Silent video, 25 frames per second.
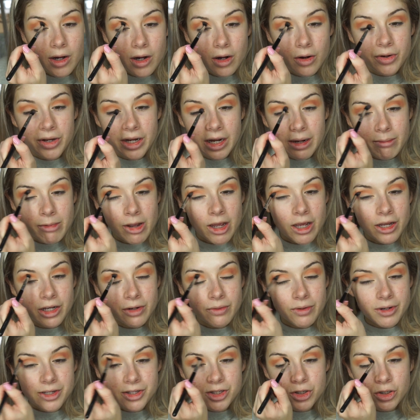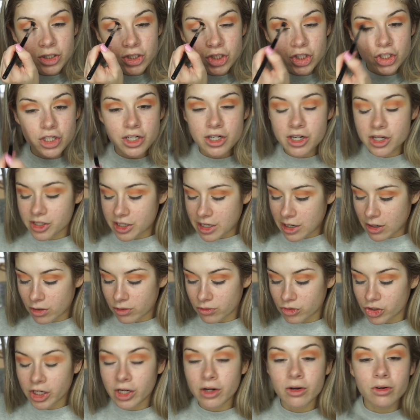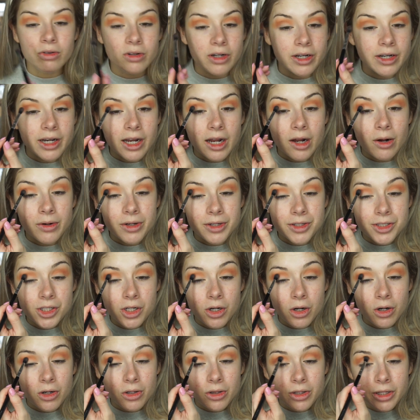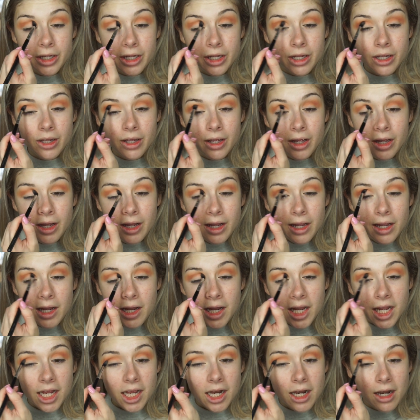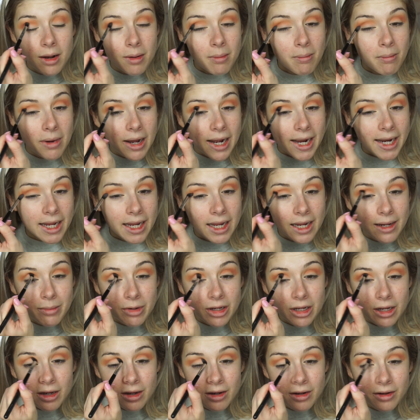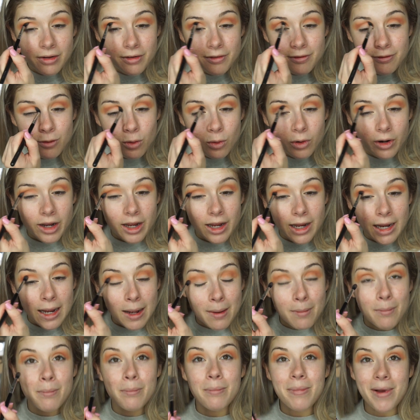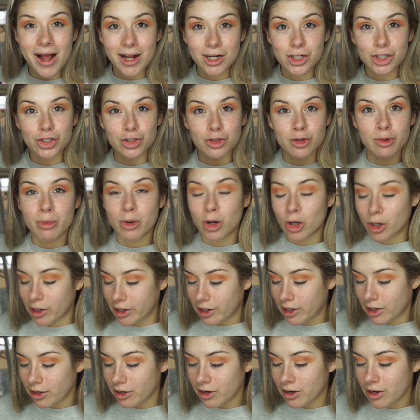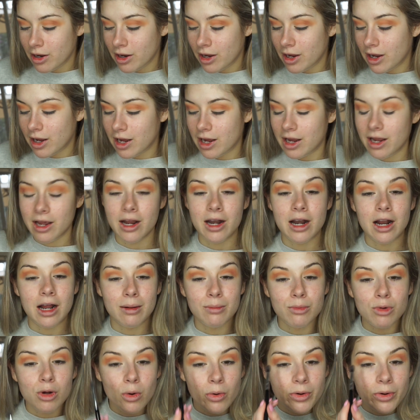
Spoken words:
Oh yeah, but anyways, Christian is out of town right now. He's currently in Miami for a bachelor party, and I'm